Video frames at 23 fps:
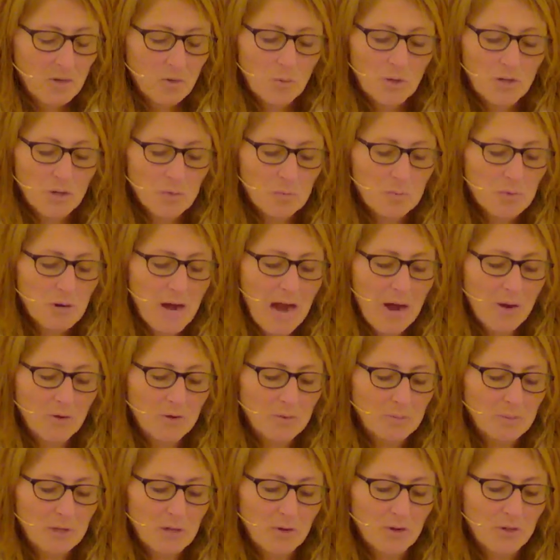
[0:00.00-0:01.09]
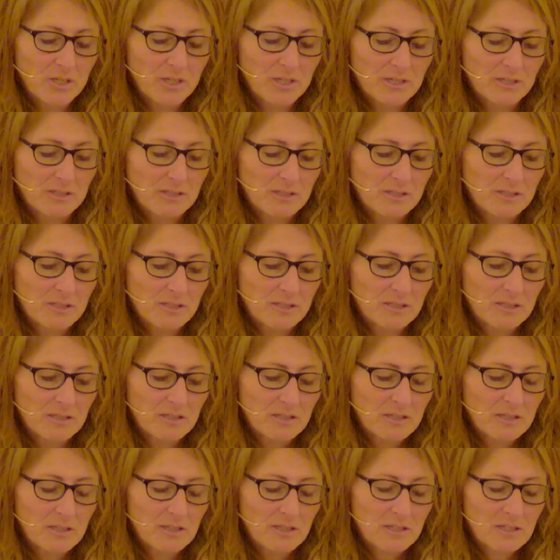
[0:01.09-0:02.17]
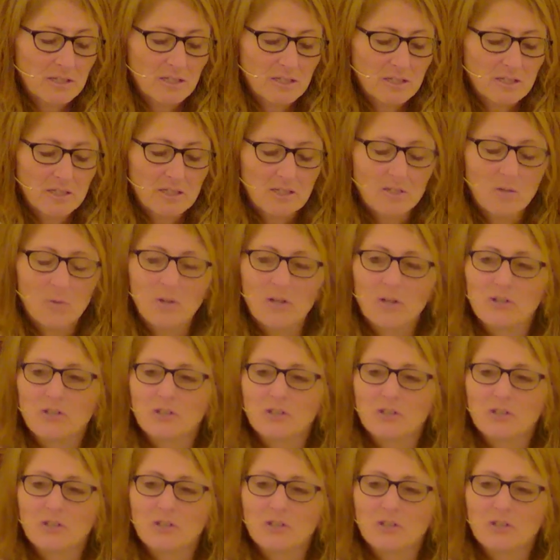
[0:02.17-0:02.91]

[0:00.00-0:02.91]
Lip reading: We are proud Americans. We